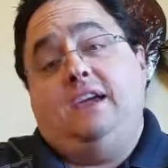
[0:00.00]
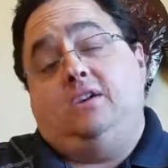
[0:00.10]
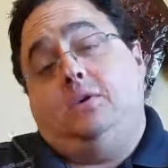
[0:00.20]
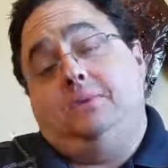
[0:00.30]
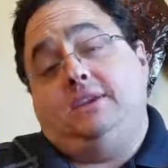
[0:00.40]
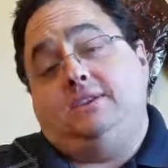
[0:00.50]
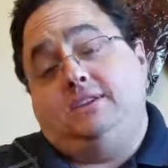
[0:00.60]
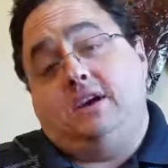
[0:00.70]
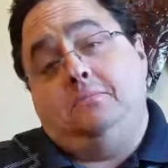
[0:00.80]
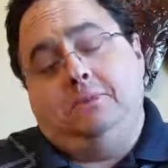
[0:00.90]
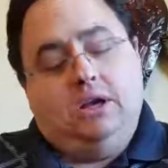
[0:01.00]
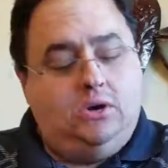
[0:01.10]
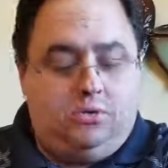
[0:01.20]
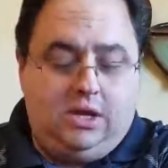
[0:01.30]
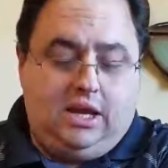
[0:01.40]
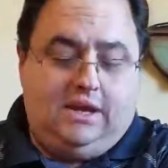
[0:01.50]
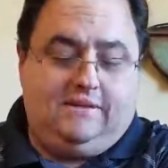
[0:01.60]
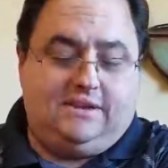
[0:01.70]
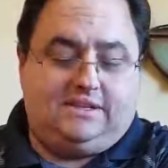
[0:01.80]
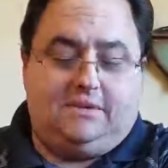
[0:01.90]
comment down below. If
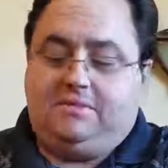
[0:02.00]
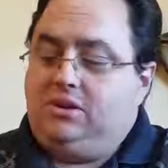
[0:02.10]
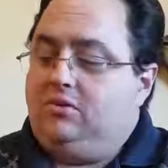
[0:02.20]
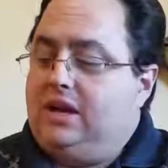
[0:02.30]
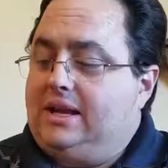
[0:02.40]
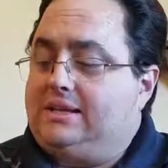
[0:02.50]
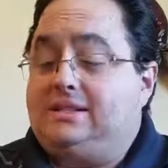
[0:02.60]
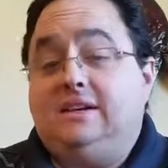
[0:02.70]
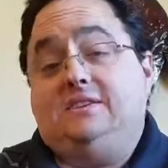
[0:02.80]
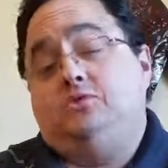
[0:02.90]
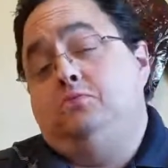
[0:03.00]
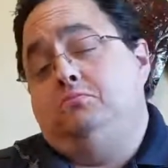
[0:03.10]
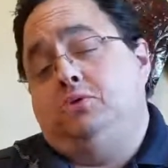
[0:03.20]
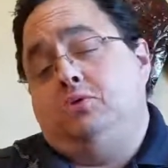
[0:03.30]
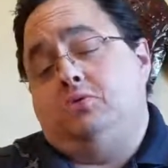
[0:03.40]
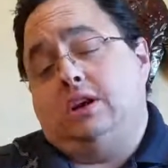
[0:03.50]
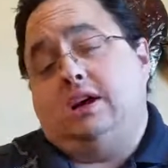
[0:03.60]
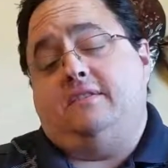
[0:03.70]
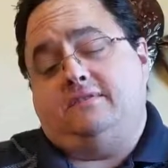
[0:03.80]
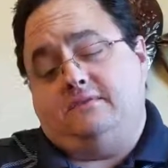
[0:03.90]
there's something you'd like to see us do more
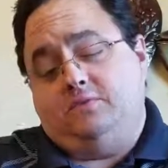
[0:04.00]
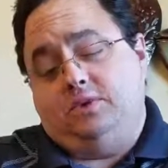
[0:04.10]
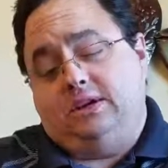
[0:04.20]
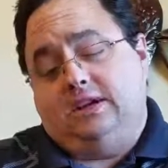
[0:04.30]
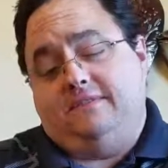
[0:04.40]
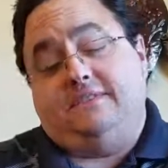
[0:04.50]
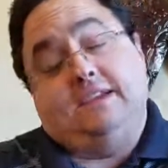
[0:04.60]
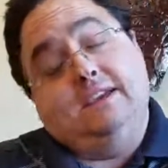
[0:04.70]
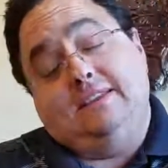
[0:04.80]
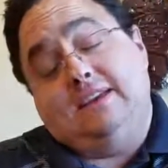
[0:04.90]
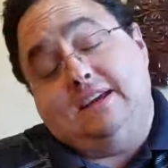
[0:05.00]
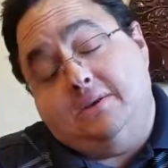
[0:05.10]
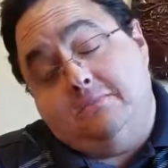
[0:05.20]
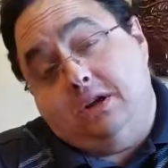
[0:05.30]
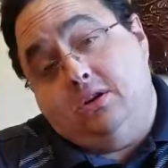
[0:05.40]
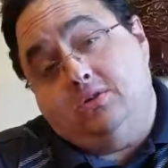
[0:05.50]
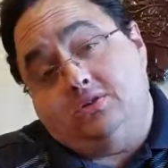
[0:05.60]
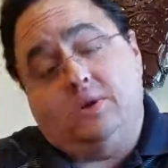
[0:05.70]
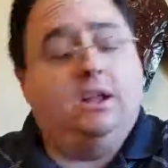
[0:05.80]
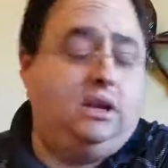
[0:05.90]
of, we'd love to hear that down below as
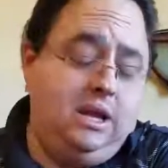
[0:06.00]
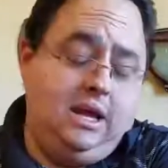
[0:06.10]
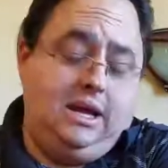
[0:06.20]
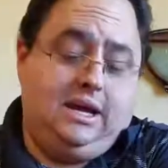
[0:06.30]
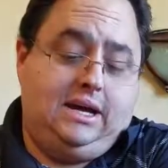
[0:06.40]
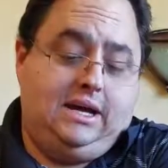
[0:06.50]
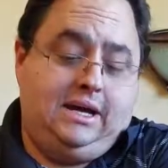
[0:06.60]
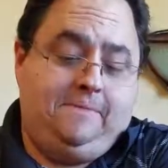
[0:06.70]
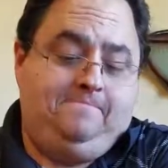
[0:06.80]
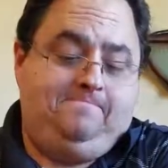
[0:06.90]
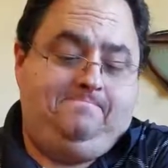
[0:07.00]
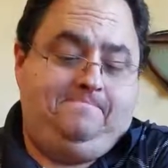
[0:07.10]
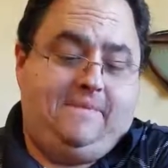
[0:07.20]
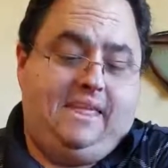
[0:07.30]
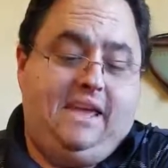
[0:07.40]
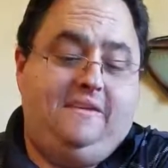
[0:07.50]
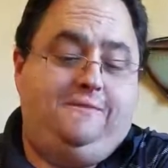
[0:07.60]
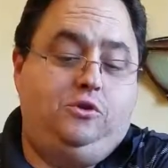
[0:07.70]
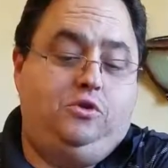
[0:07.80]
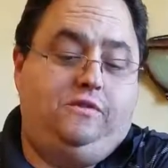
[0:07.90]
well. If
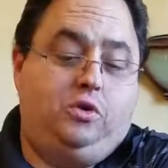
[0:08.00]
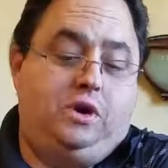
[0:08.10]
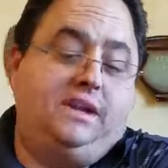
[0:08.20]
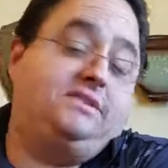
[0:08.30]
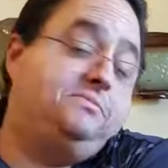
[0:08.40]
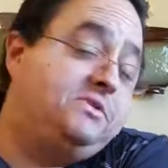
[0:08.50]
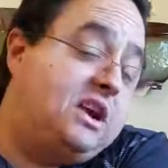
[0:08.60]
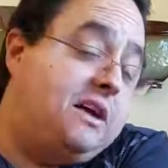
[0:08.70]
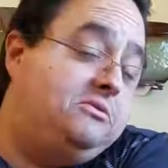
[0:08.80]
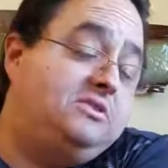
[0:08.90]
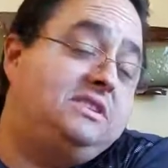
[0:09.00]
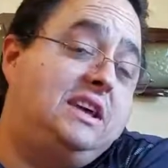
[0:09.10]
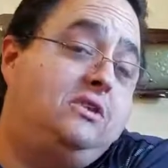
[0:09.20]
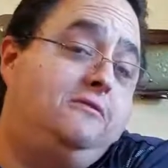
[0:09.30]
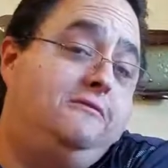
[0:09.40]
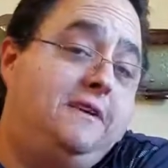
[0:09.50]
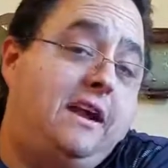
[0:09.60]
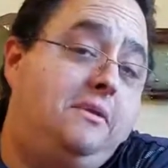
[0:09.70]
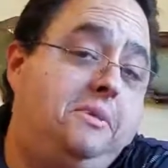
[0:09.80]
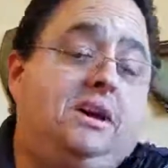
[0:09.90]
you have already subscribed to us, thank you
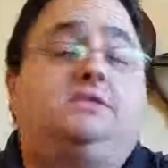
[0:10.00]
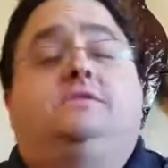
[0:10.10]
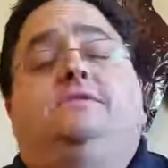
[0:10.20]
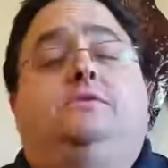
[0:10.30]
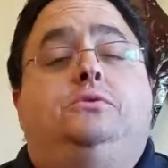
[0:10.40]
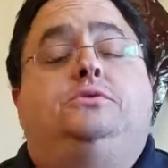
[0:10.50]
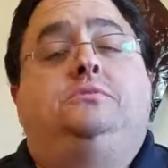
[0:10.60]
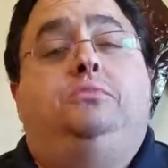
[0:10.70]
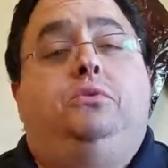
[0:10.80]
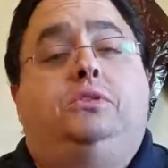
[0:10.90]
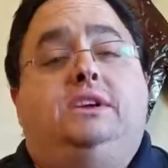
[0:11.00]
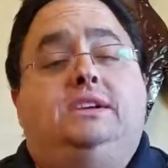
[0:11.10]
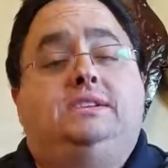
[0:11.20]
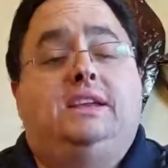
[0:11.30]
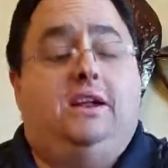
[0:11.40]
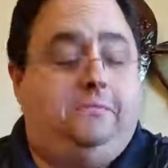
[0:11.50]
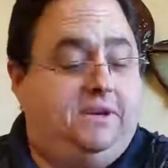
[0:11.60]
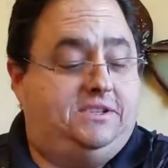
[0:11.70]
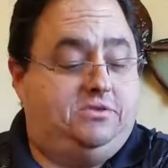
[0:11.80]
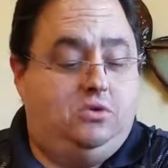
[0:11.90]
very much for supporting us and helping
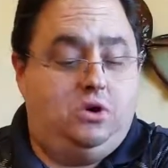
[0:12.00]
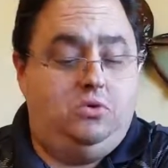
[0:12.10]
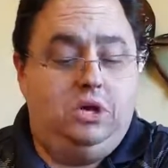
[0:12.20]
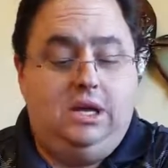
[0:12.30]
us grow.